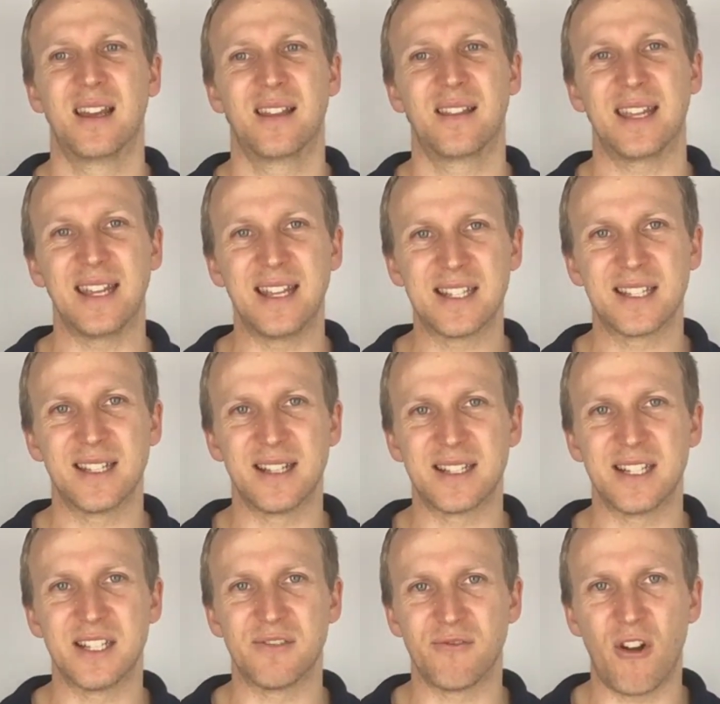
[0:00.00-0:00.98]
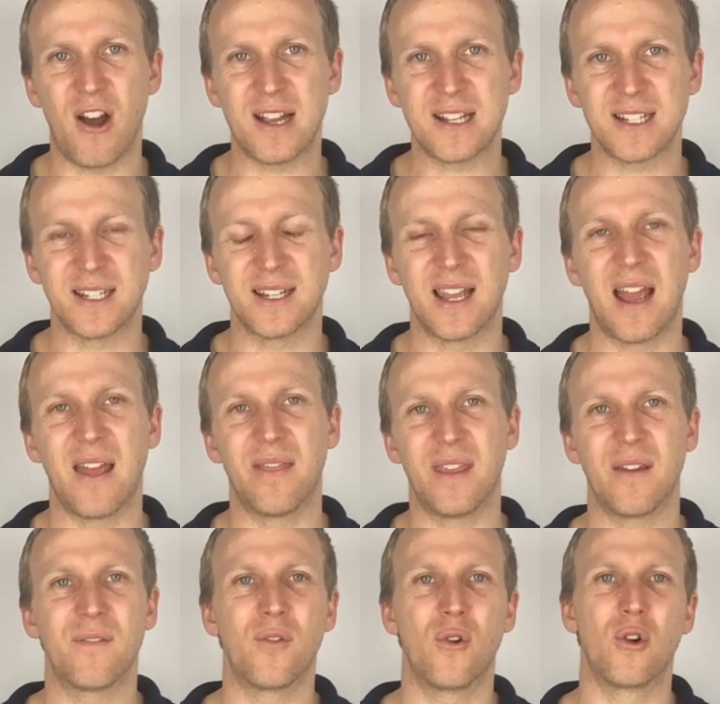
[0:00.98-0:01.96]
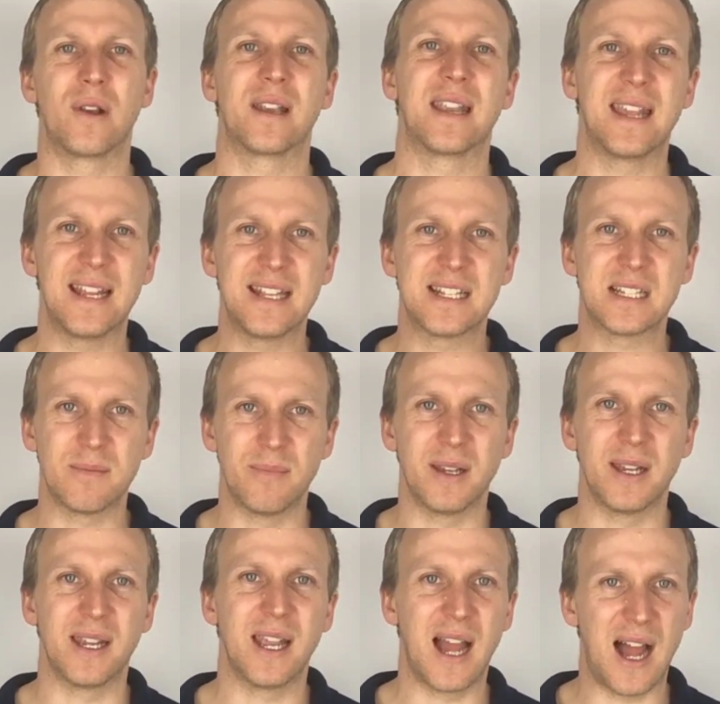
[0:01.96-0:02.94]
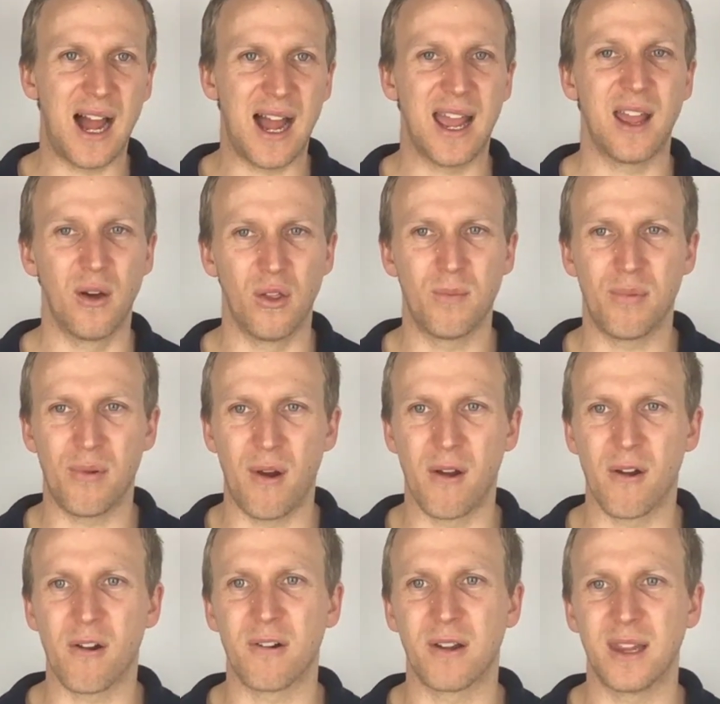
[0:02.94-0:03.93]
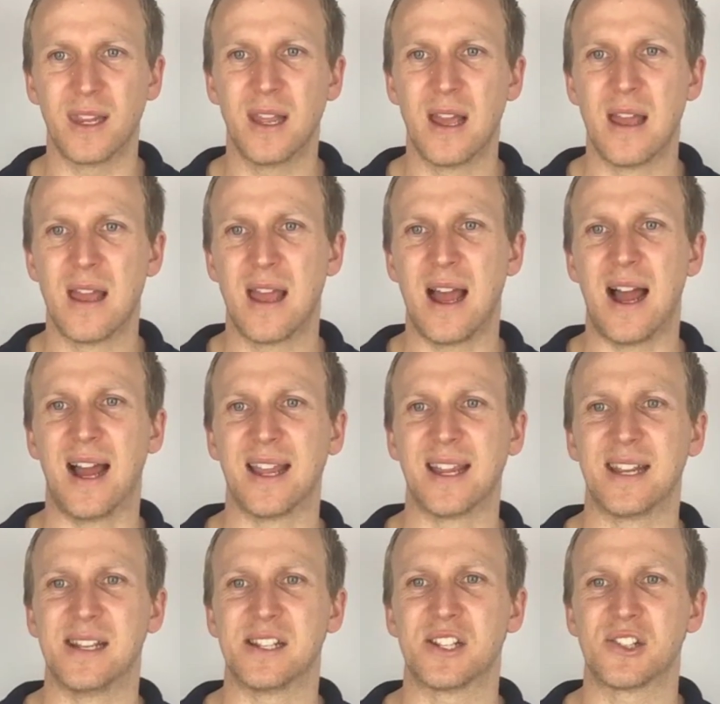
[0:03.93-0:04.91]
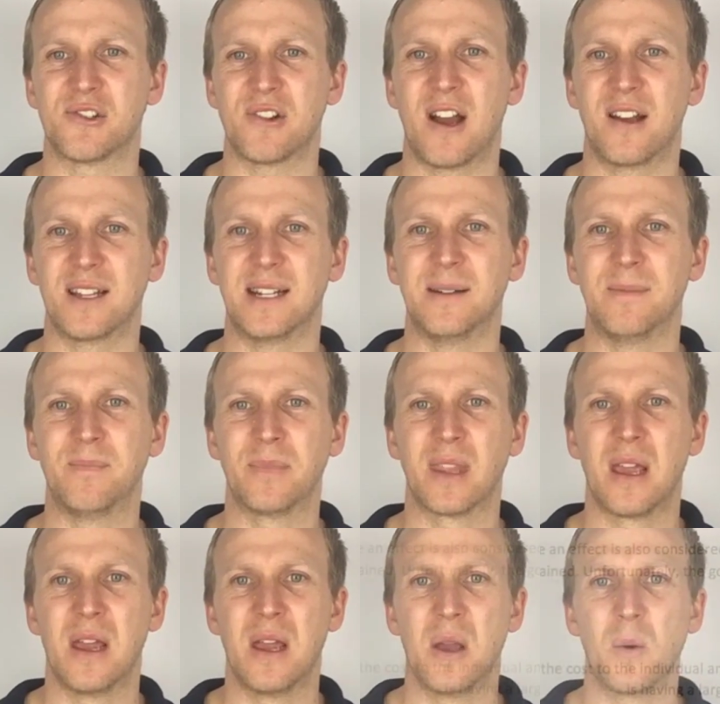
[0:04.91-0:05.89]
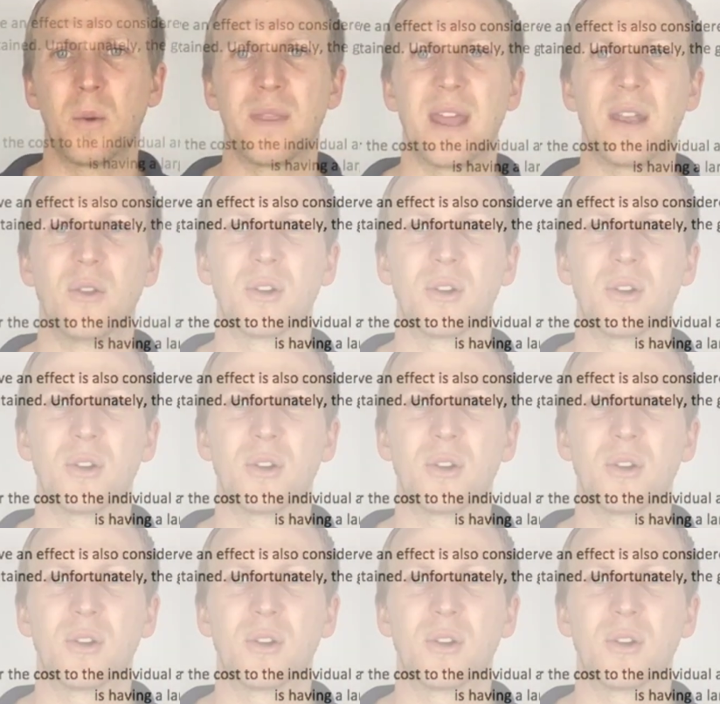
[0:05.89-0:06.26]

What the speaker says: the incidence is rising, and therefore it needs to be a health priority in Australia. We then